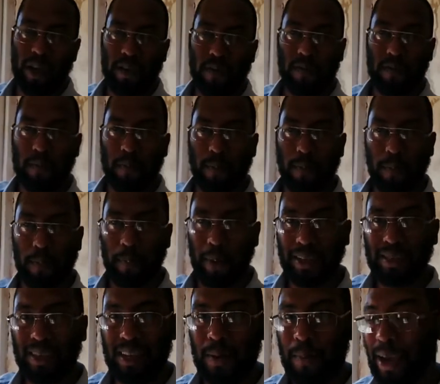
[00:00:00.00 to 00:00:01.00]
we've
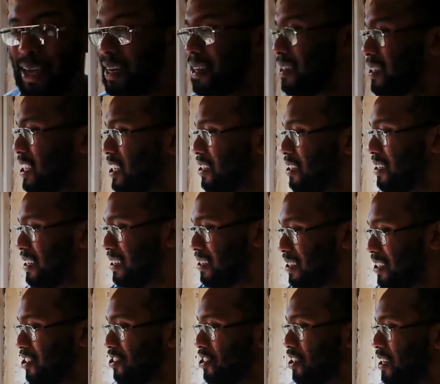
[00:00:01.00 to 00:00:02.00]
basically made this
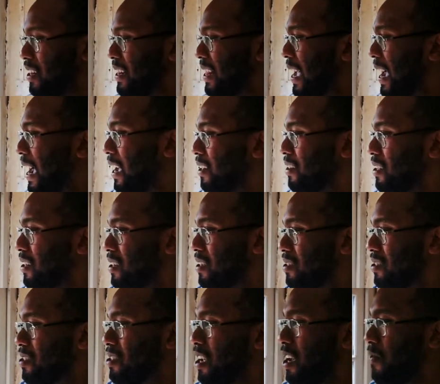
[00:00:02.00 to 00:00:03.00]
decision that the
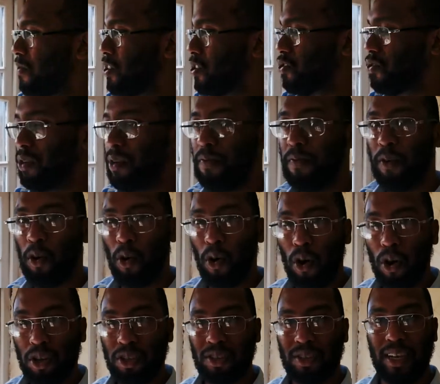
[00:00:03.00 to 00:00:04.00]
conservatory
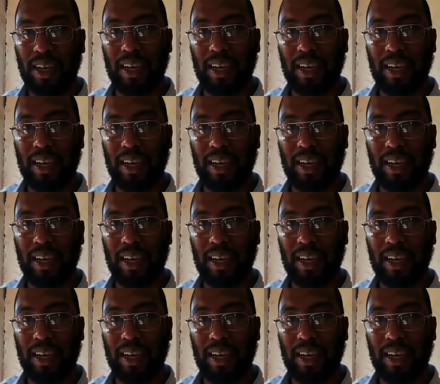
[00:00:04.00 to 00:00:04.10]
for us,